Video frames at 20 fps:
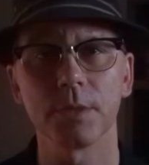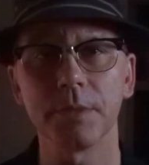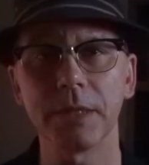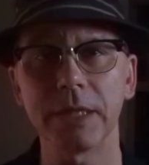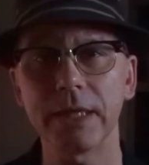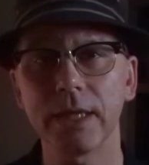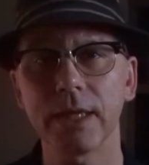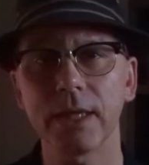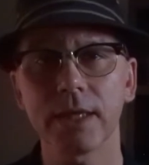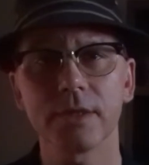The
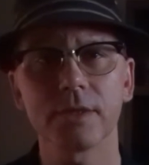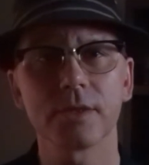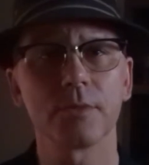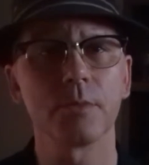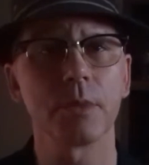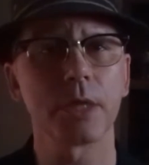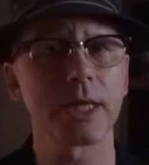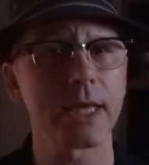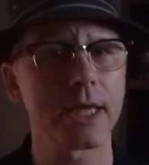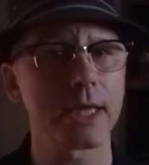beginnings of
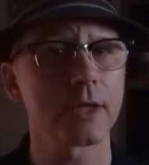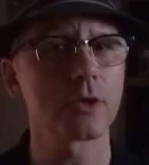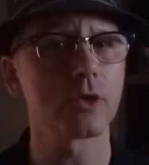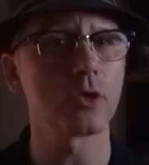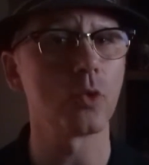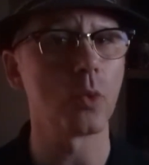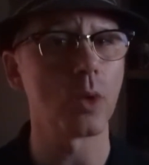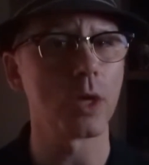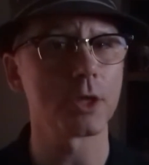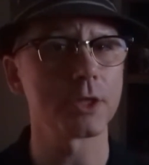
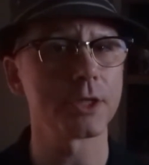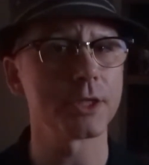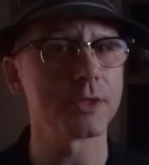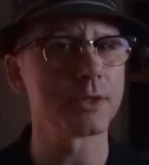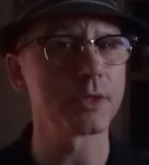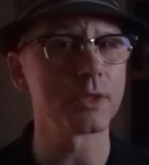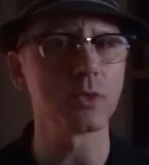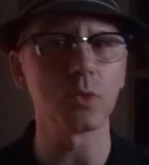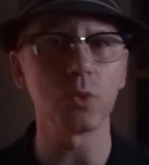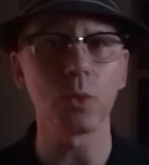mechanical
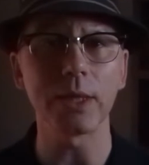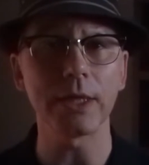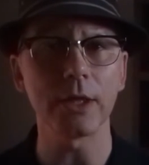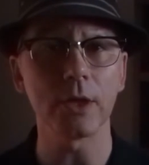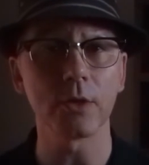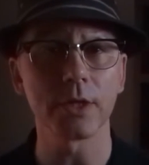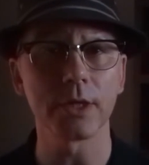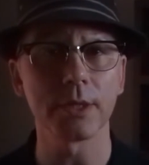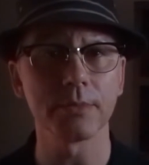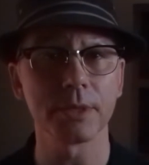watches as we
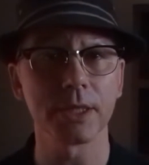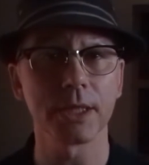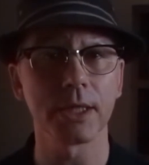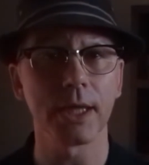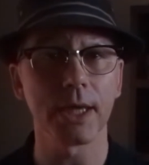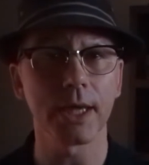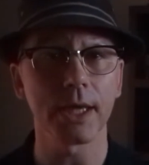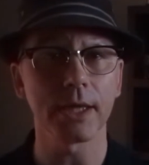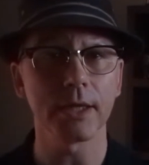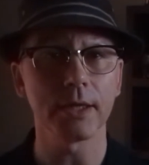know them
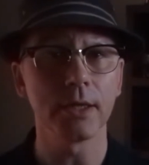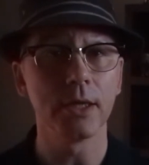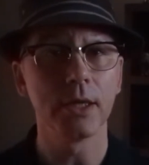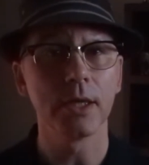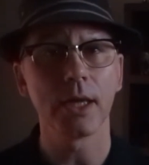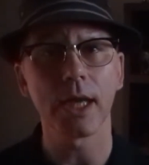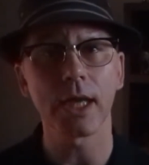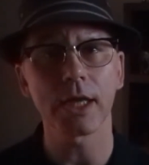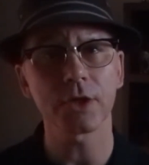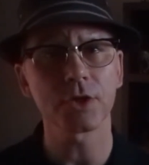today
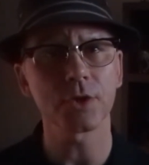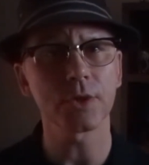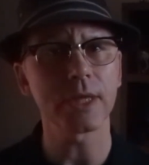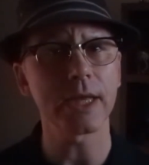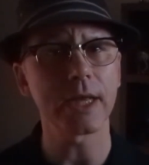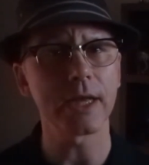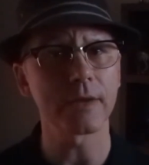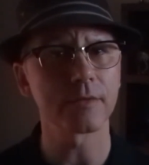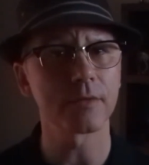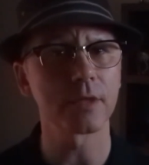actually
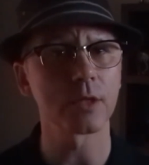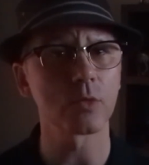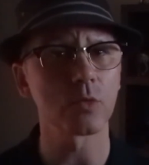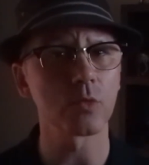have their